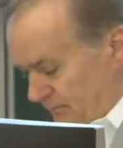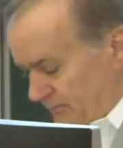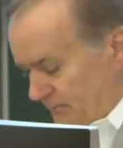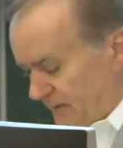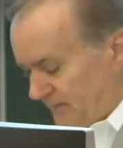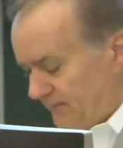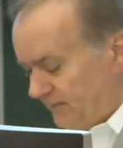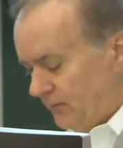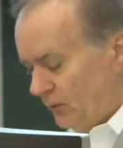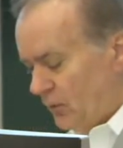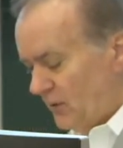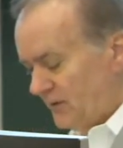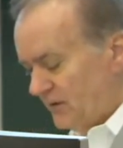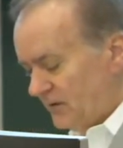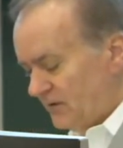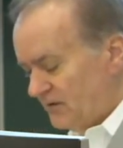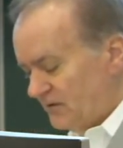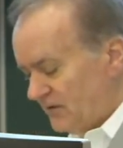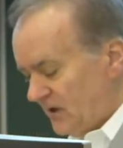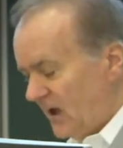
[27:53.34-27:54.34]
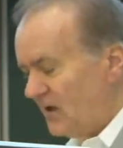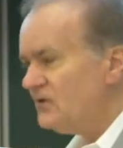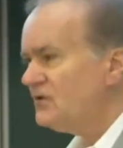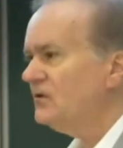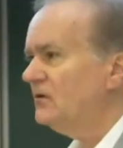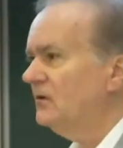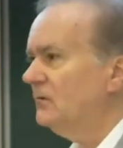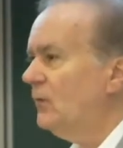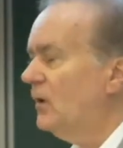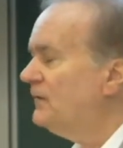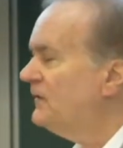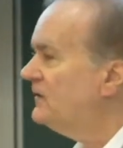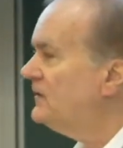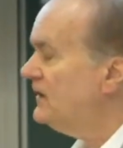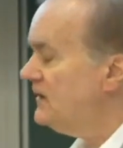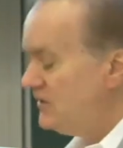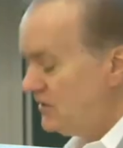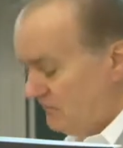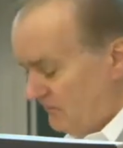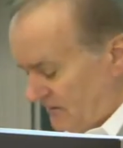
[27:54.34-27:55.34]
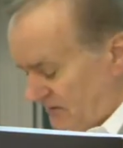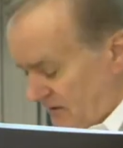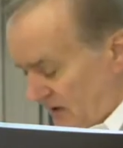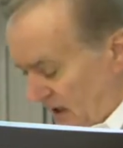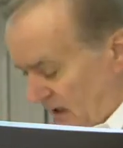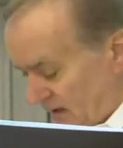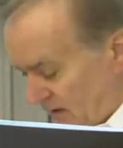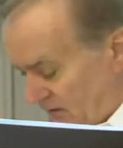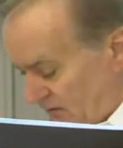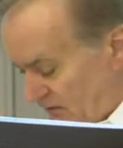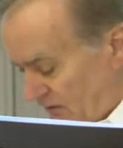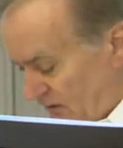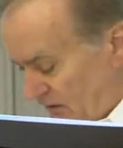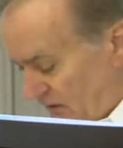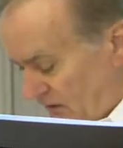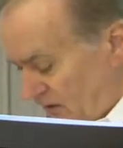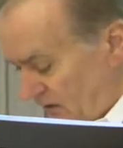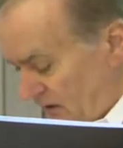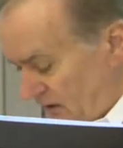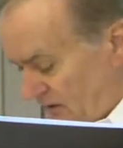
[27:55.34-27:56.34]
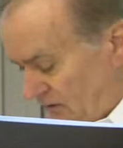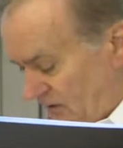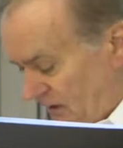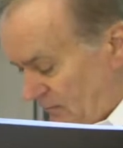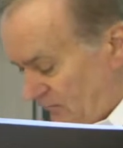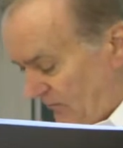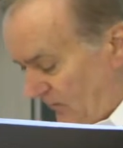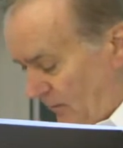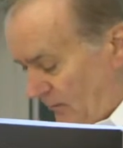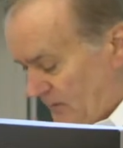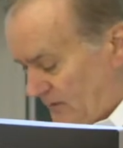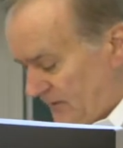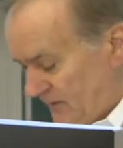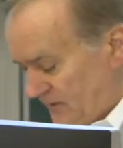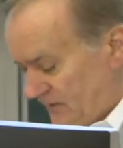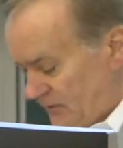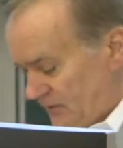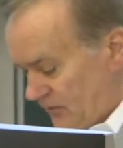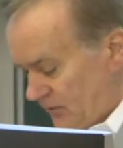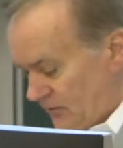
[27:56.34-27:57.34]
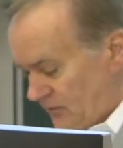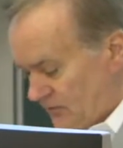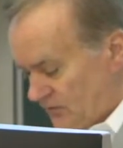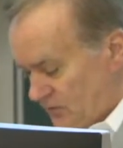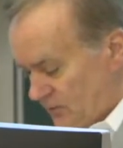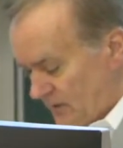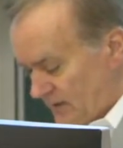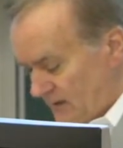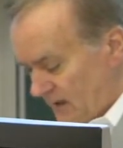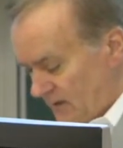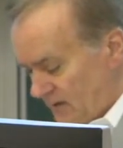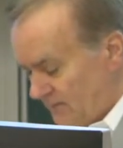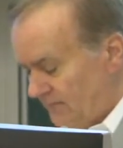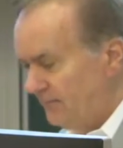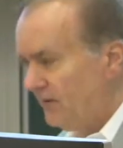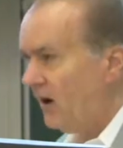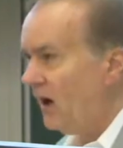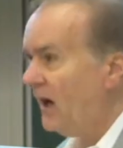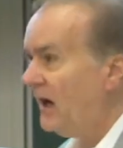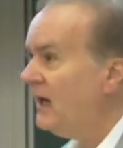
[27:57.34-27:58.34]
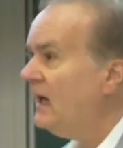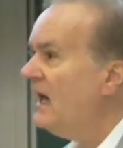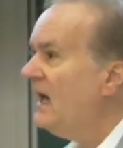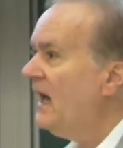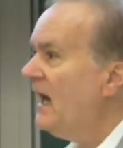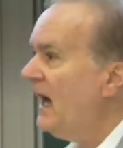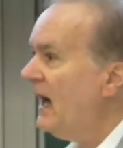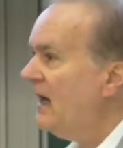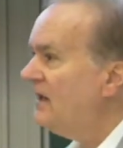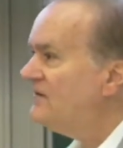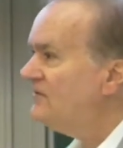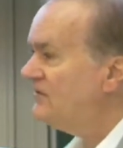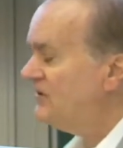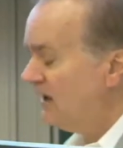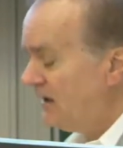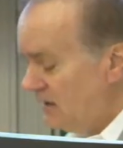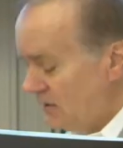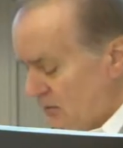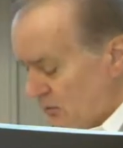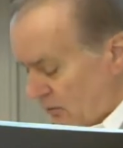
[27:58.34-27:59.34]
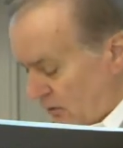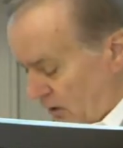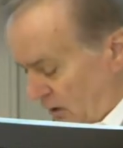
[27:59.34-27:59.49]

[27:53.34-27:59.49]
Before the discussion, what the teacher had done is she prompted the students to identify a single